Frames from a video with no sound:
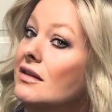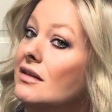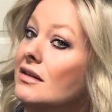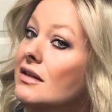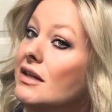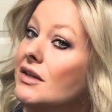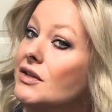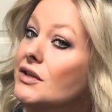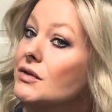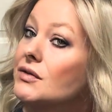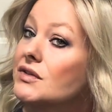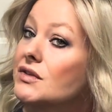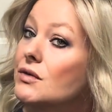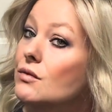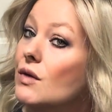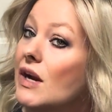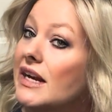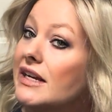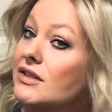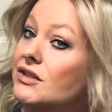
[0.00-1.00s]
and used a
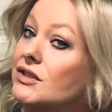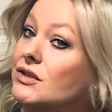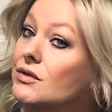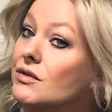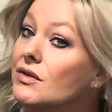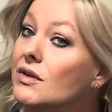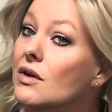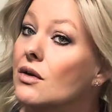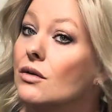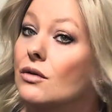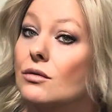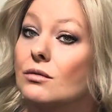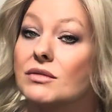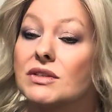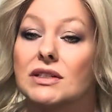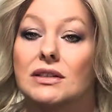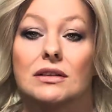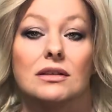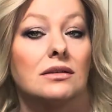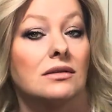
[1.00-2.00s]
wide tooth comb
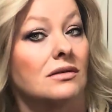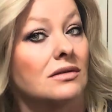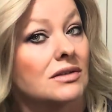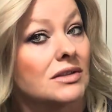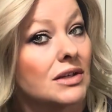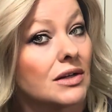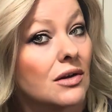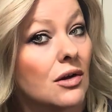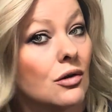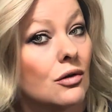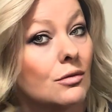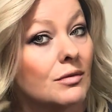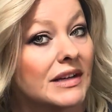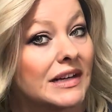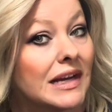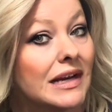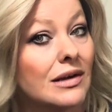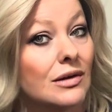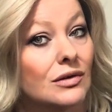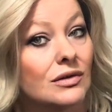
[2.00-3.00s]
to comb it
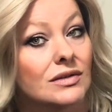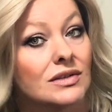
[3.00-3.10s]
out.